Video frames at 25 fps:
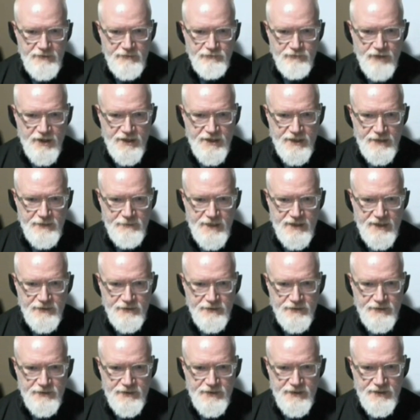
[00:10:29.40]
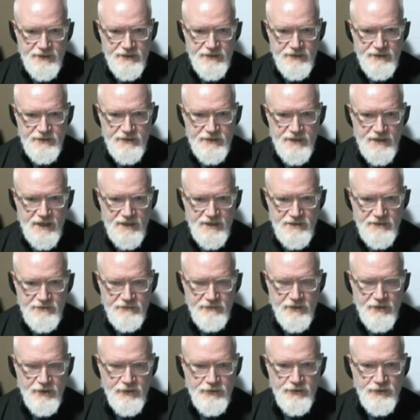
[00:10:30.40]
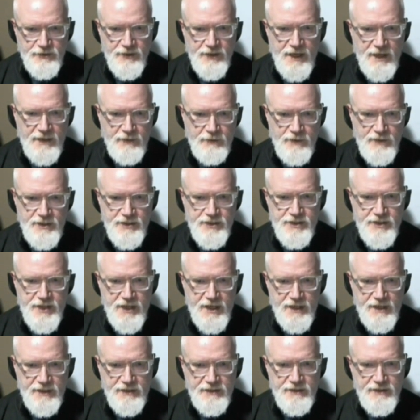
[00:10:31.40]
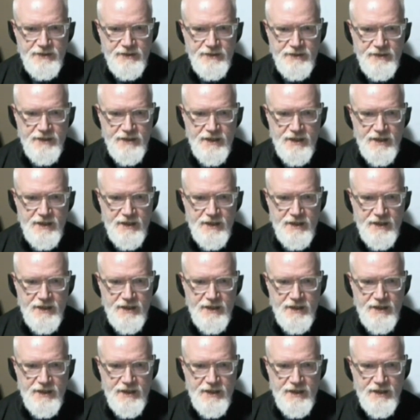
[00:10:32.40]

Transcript: I've been writing about the kinds of coded language and